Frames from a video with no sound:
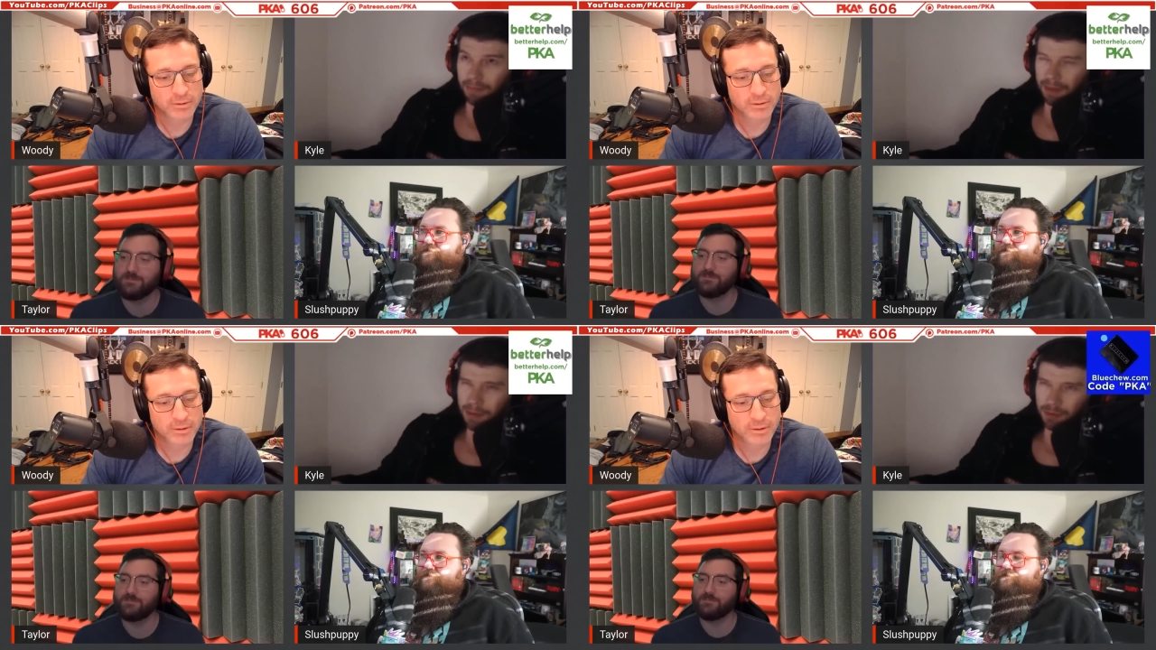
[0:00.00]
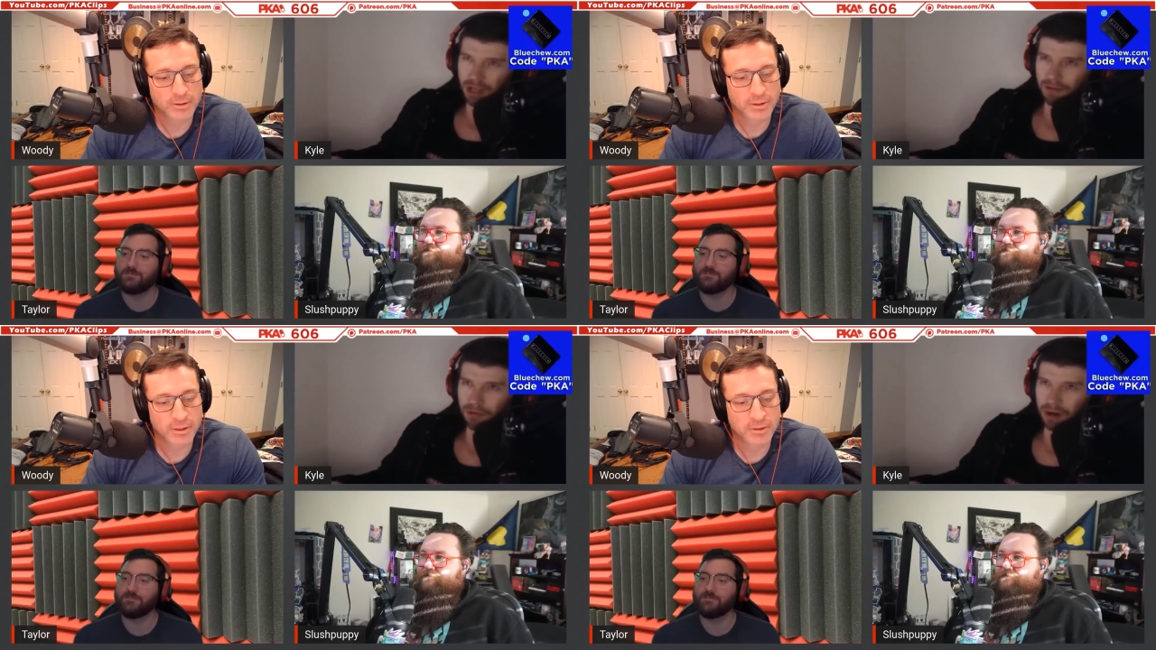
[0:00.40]
Speaker 1: Maybe it was
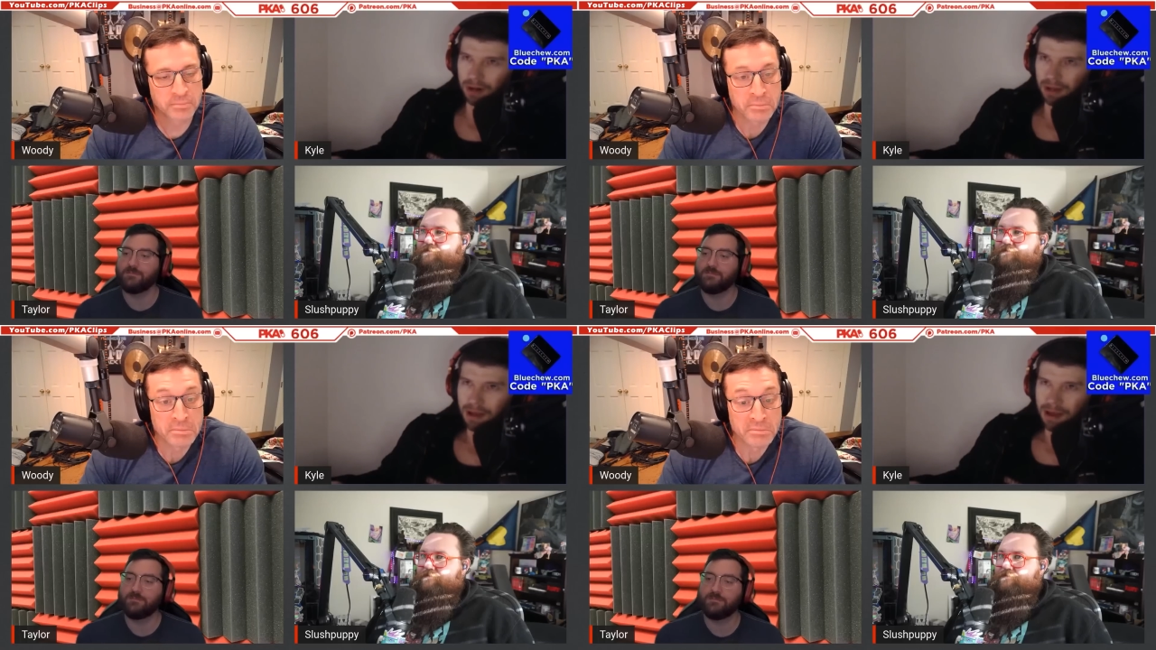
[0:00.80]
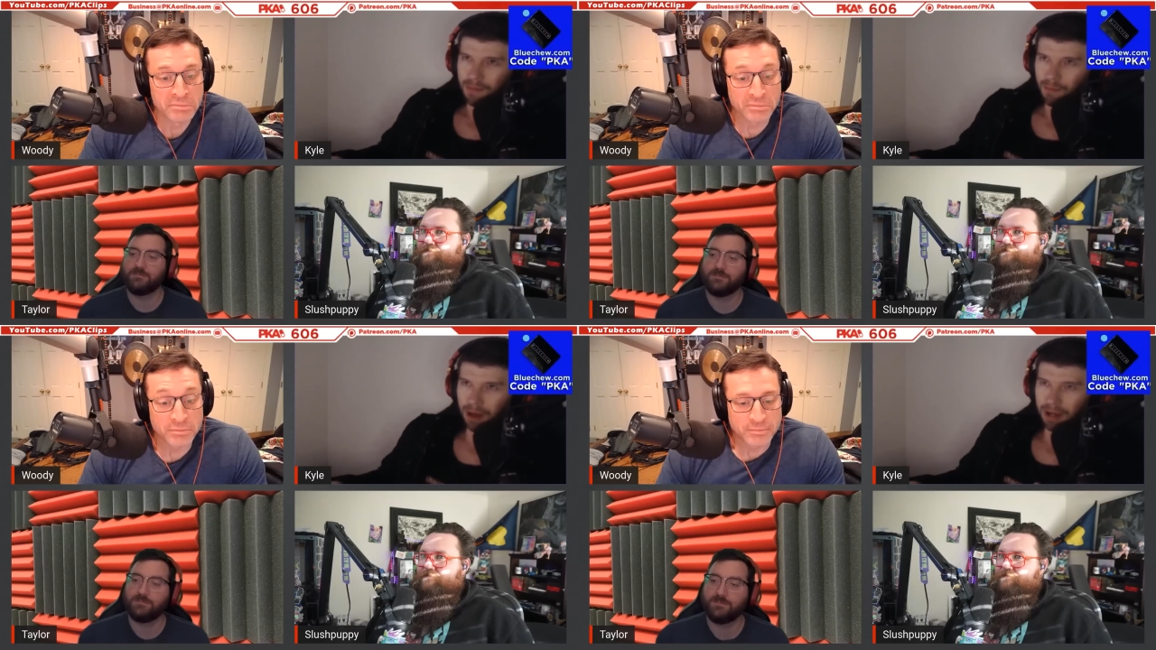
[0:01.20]
hovering,
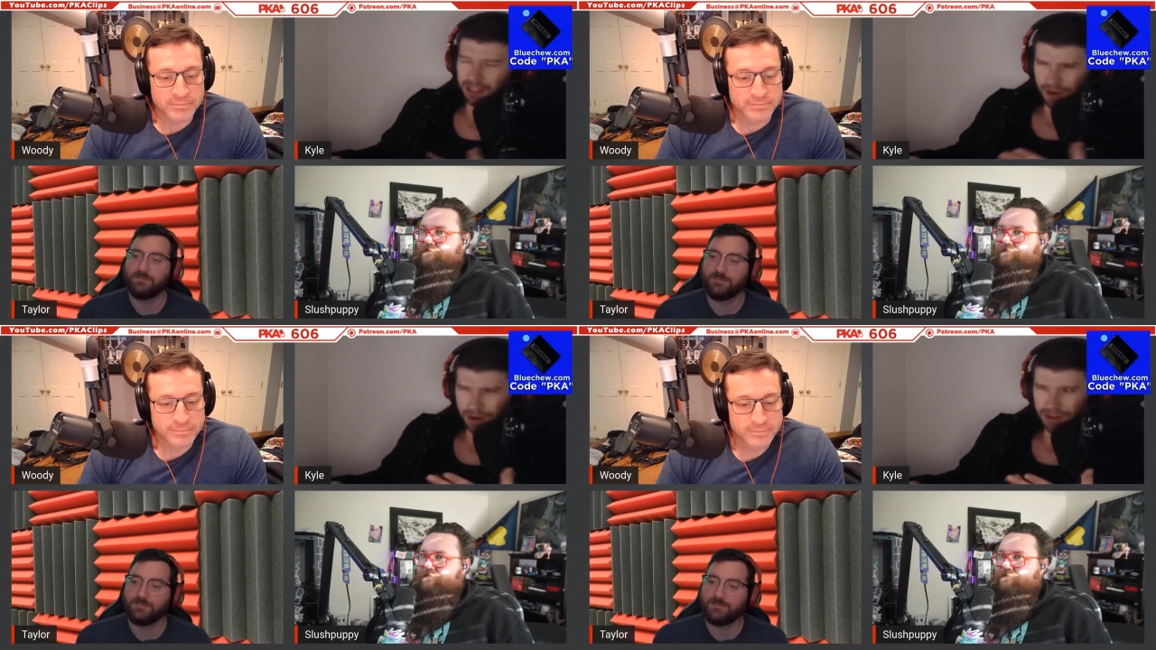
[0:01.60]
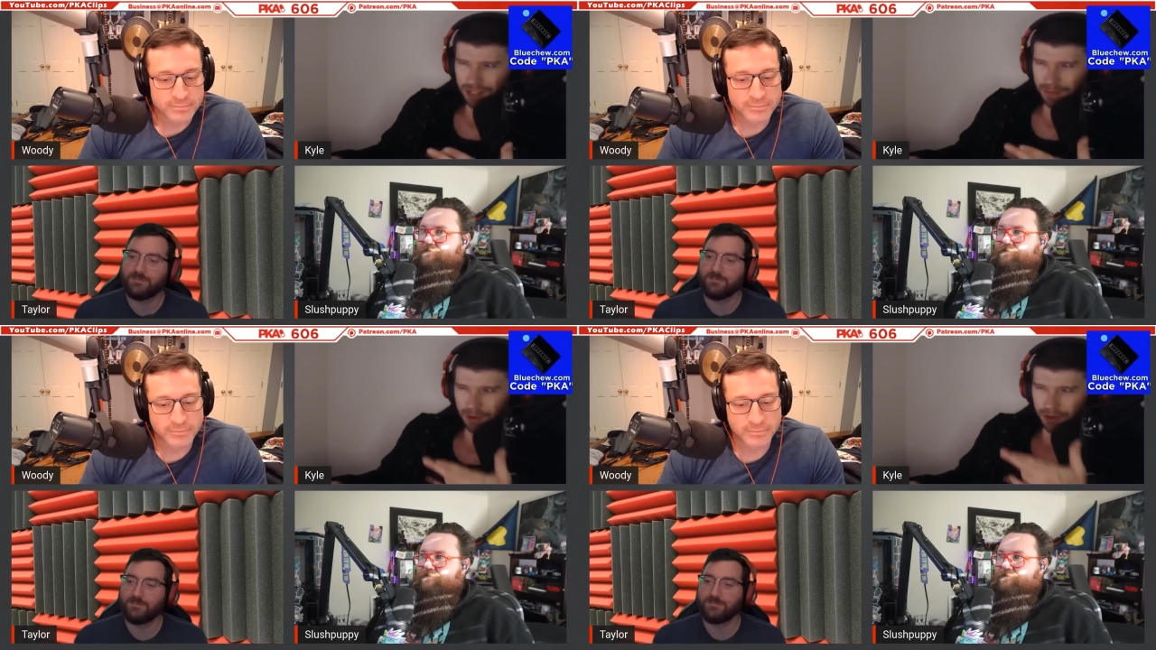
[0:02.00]
but it's very
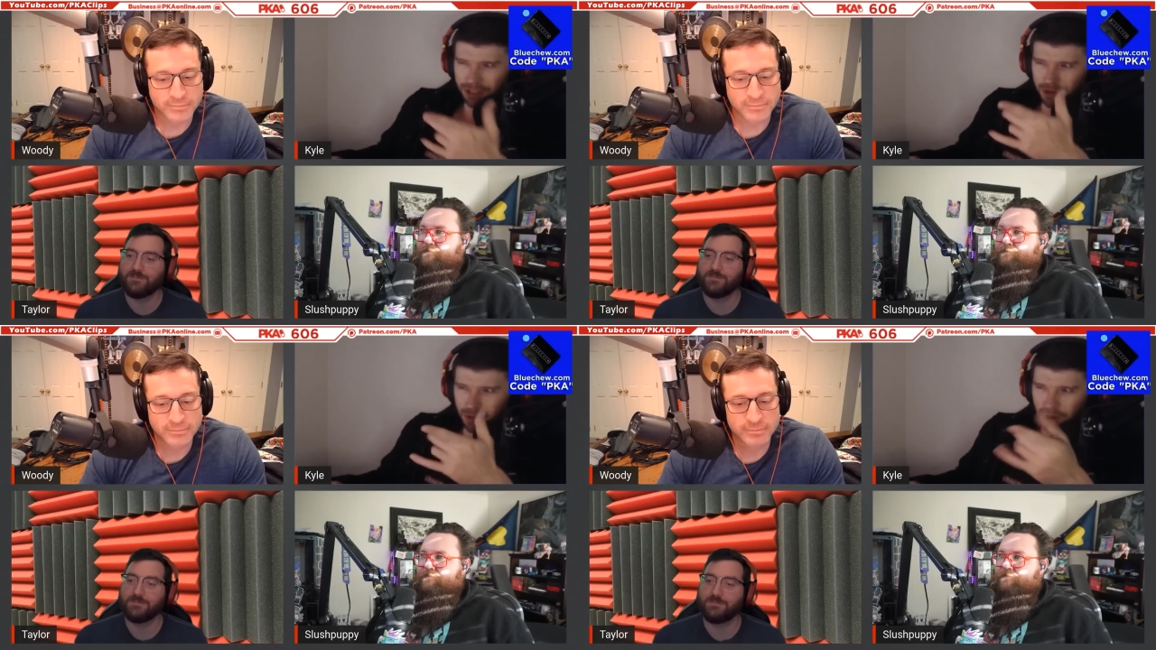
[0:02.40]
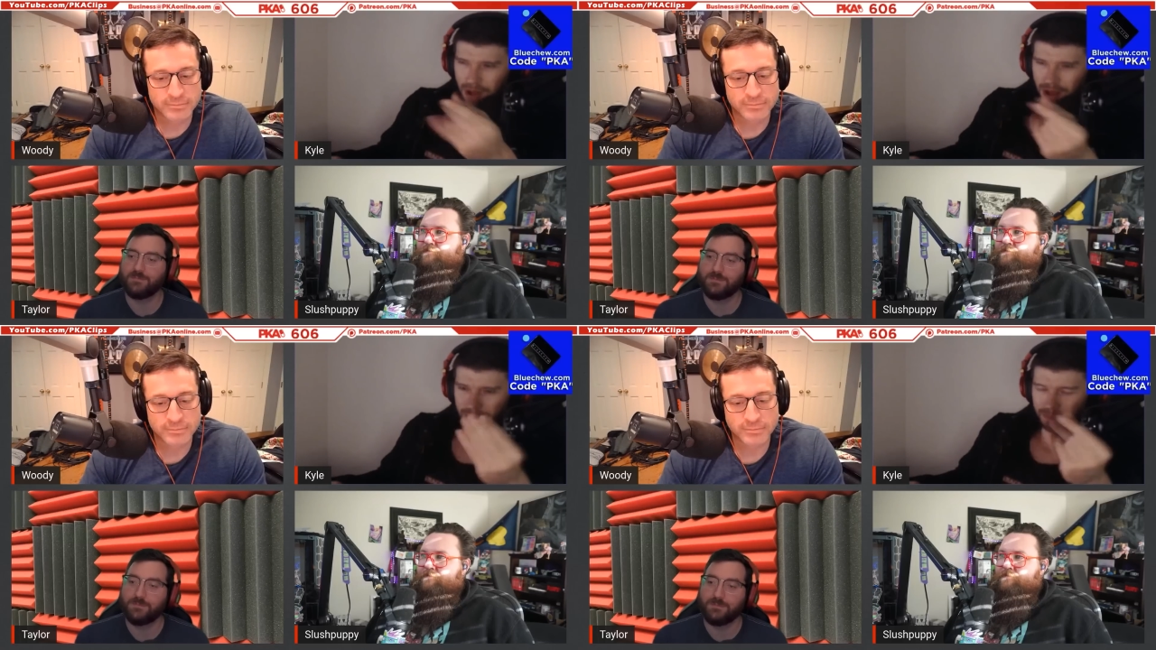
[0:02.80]
similar to
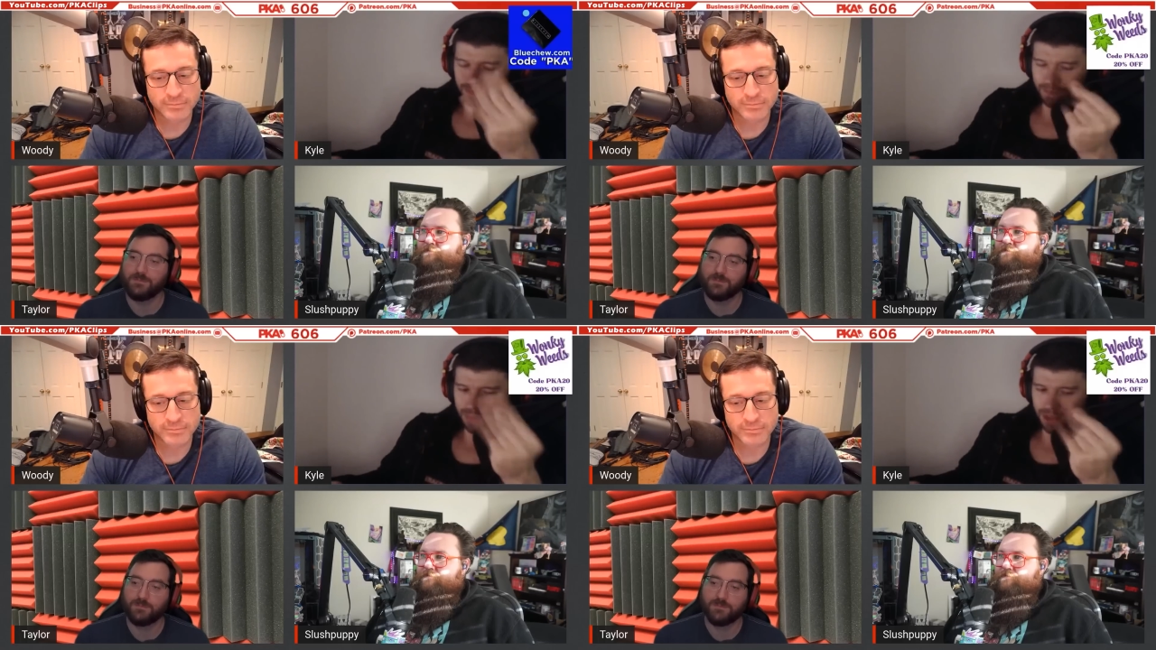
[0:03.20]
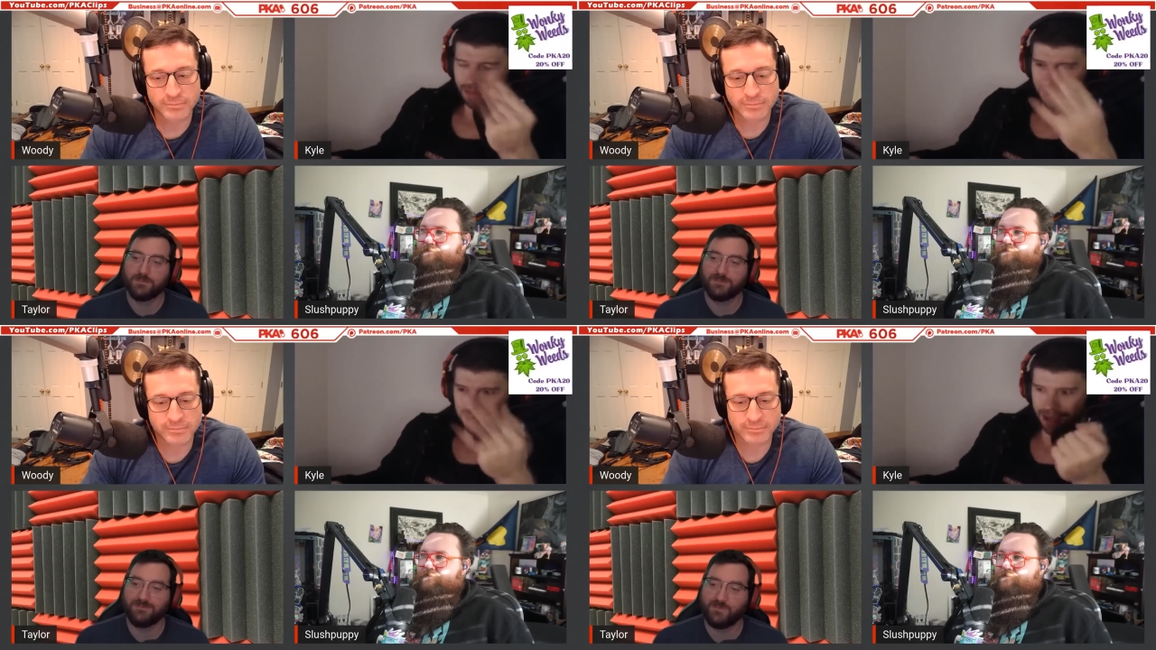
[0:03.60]
um,
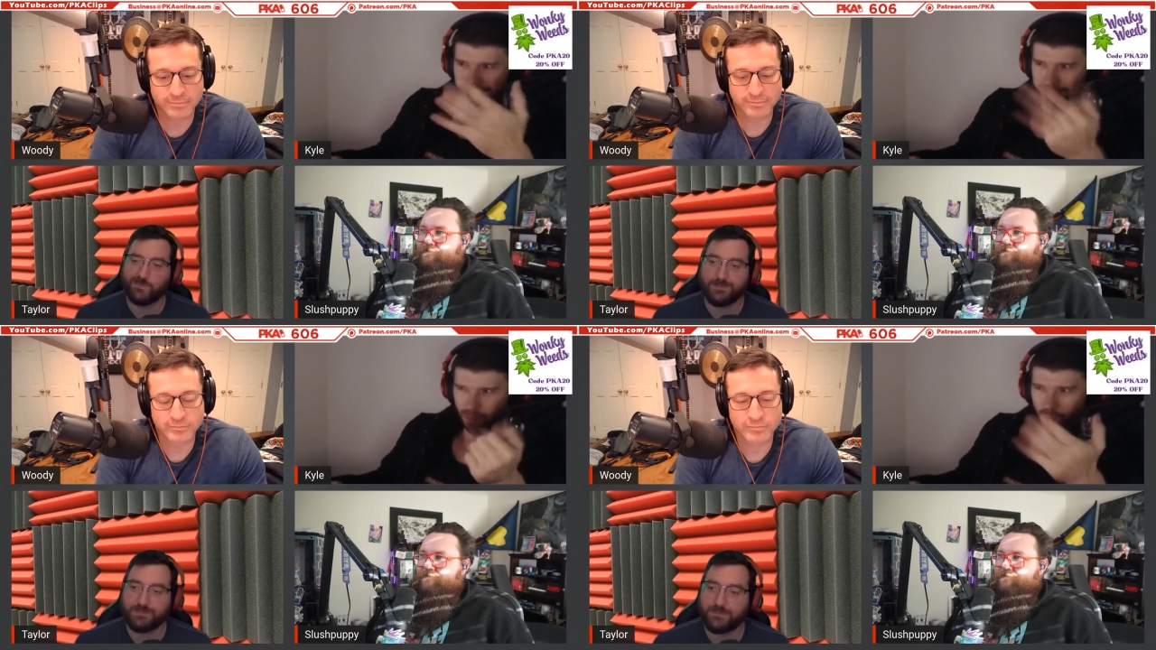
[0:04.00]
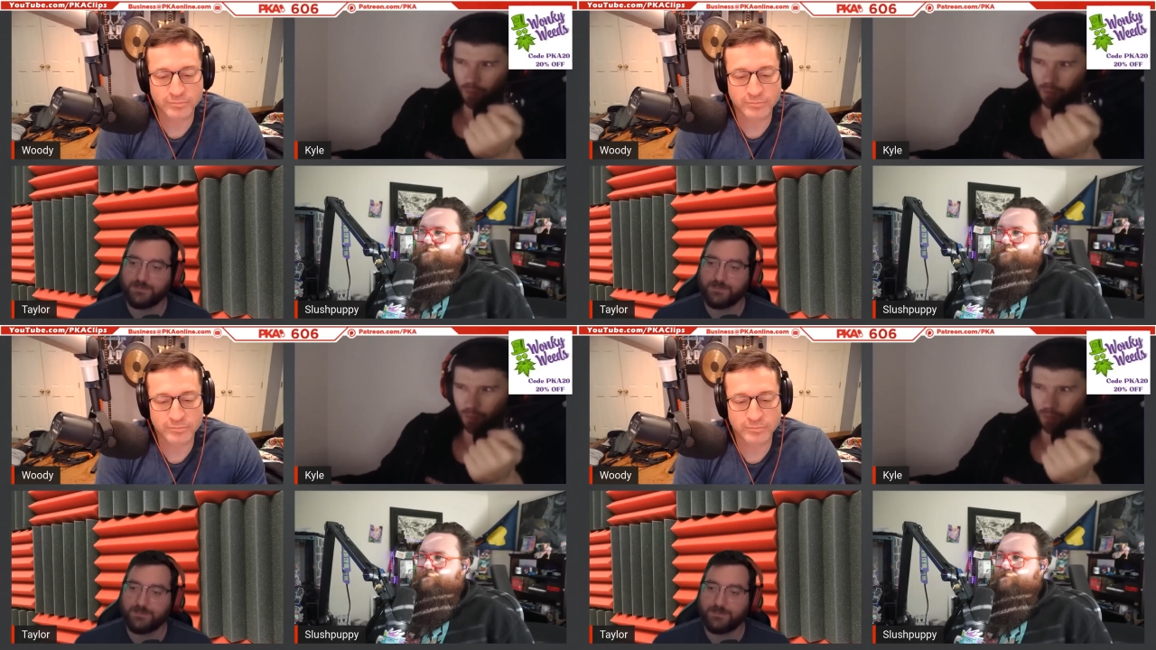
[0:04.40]
the um,